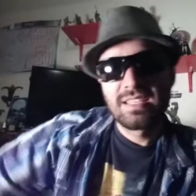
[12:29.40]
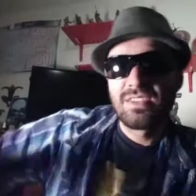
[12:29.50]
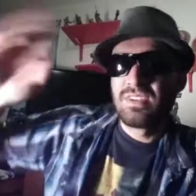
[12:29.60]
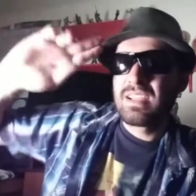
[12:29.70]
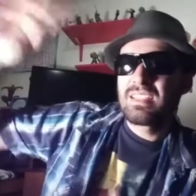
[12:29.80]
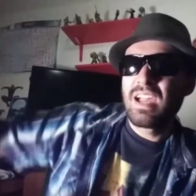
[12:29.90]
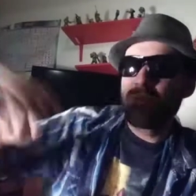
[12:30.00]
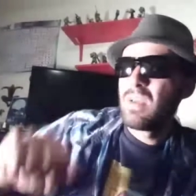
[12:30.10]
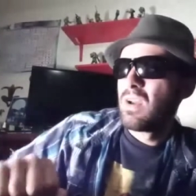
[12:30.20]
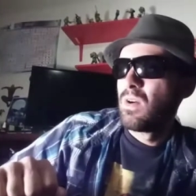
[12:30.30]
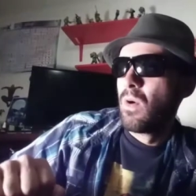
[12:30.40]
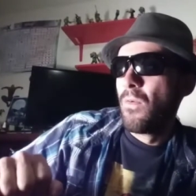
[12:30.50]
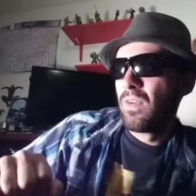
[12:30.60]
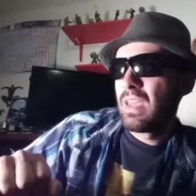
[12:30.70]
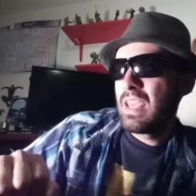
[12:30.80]
See you next time,
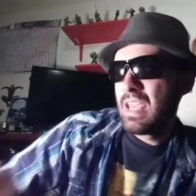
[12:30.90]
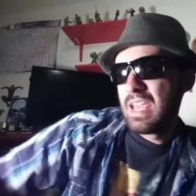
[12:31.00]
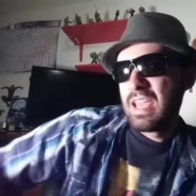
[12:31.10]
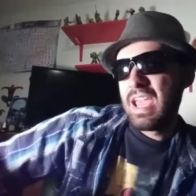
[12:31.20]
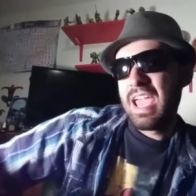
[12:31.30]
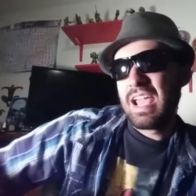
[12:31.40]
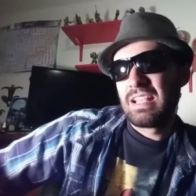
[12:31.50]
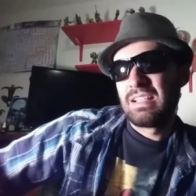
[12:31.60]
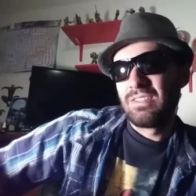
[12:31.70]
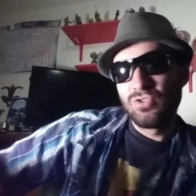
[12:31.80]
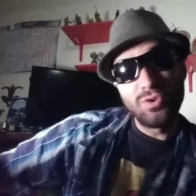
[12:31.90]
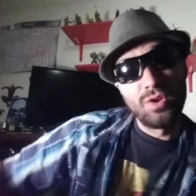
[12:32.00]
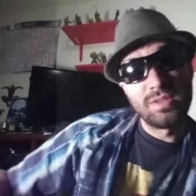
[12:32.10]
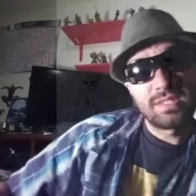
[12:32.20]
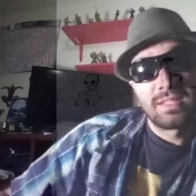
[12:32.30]
hopefully. And
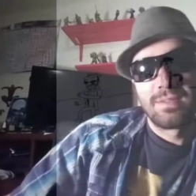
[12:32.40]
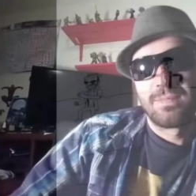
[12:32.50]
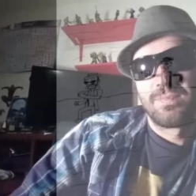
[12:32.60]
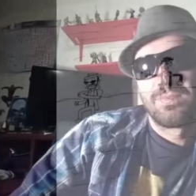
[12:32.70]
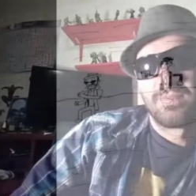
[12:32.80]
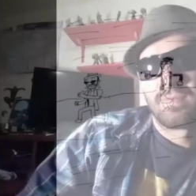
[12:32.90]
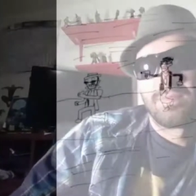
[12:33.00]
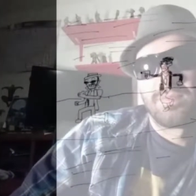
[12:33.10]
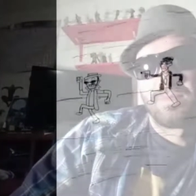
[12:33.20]
toodles! The